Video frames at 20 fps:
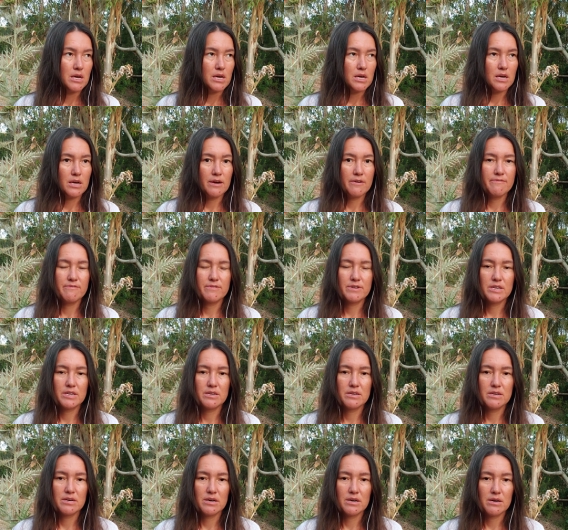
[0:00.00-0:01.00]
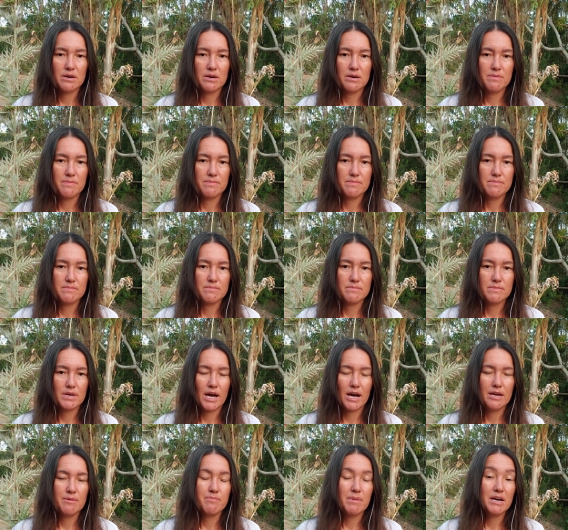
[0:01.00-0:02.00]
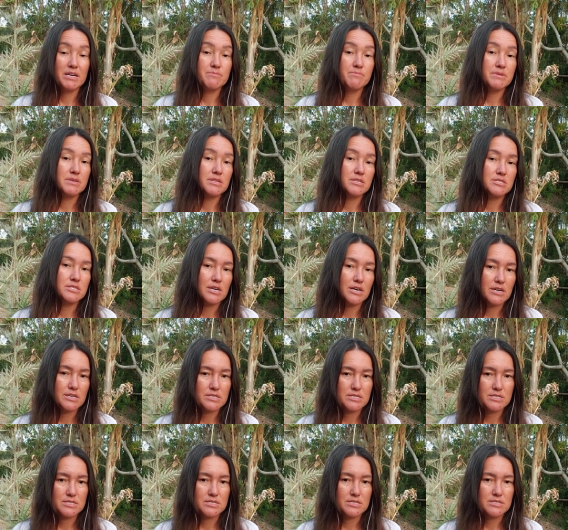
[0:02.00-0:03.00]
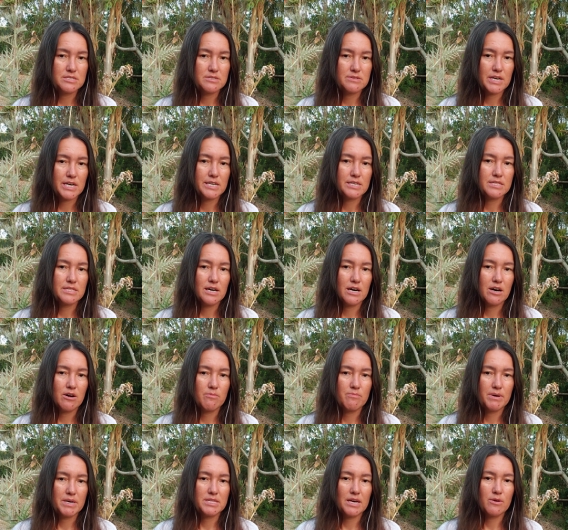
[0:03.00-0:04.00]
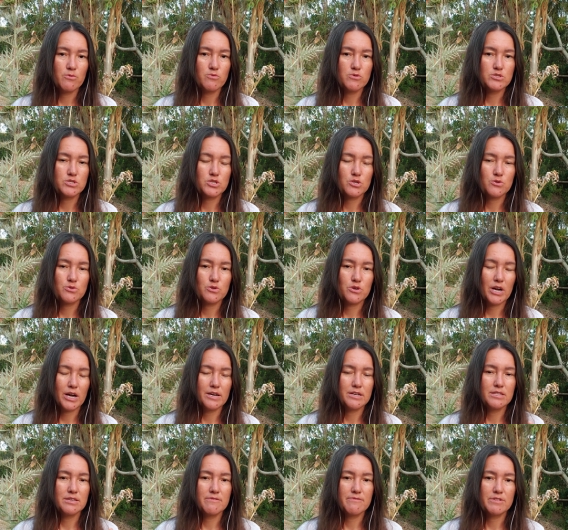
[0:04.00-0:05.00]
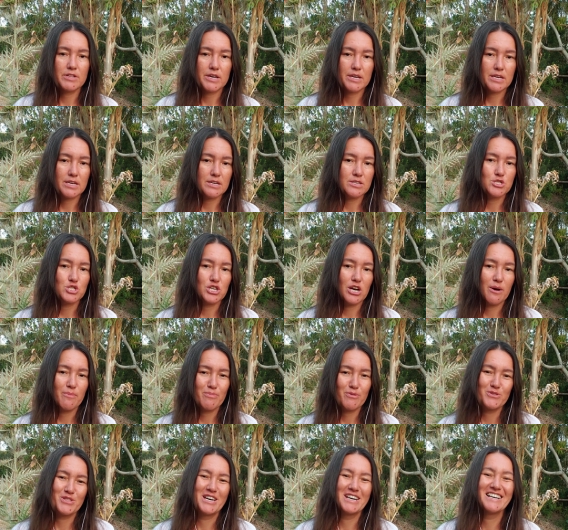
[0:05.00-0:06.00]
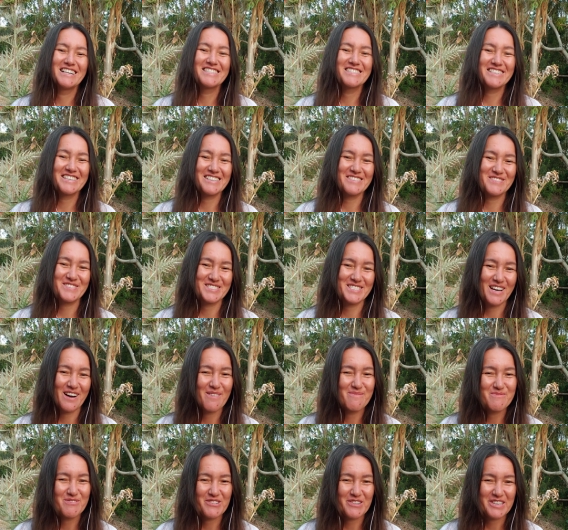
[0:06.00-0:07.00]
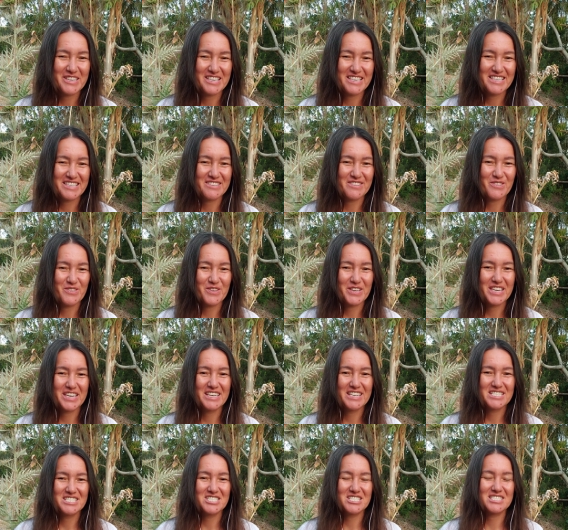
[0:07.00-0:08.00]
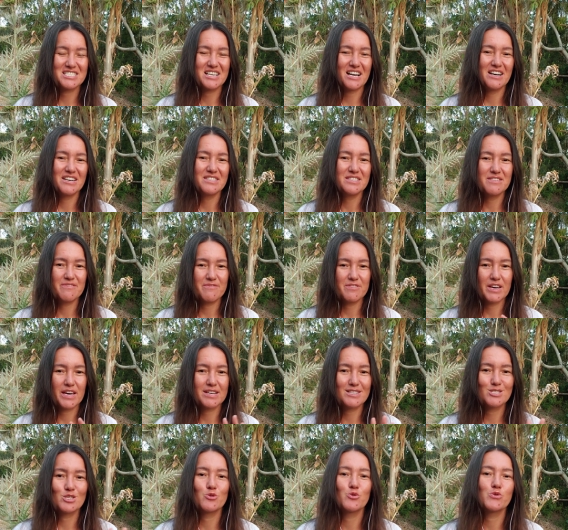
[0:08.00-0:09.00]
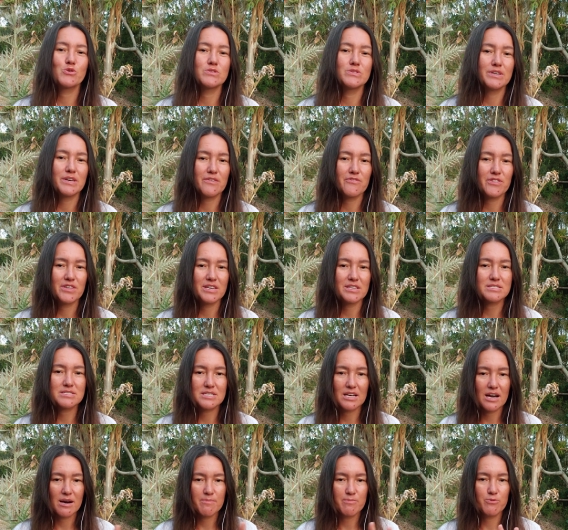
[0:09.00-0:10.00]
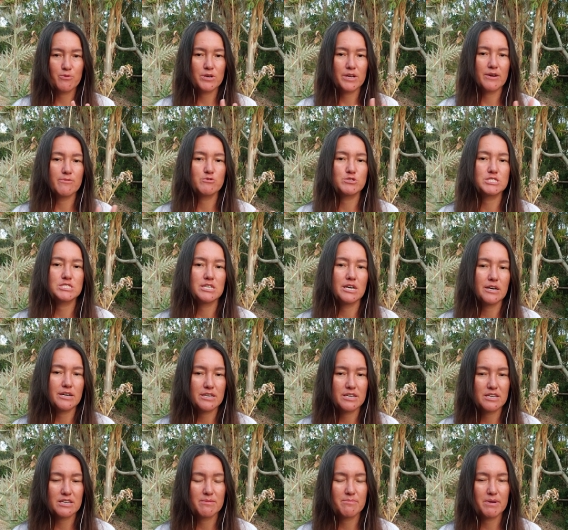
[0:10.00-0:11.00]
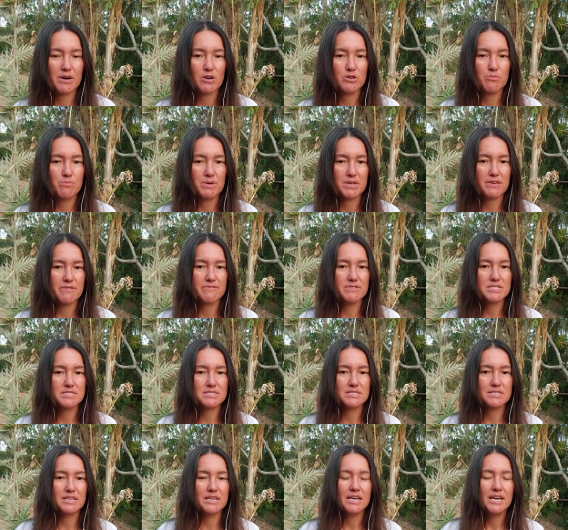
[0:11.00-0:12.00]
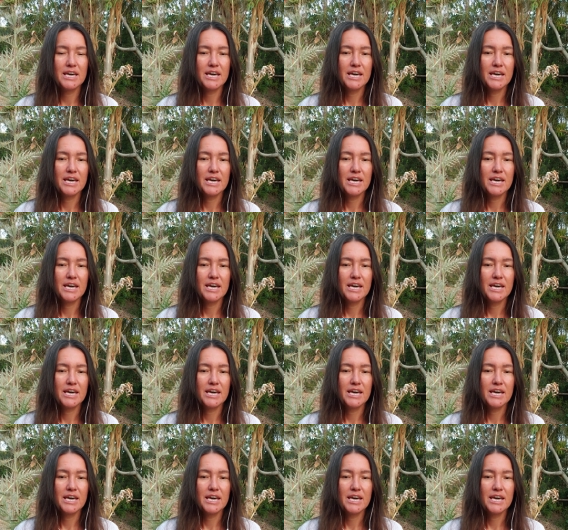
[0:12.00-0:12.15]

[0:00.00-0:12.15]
Every I might be redundant right now, but I want to kind of like catch up on a little summary here, okay? Just kind of like totaling things up, what I was talking about previously.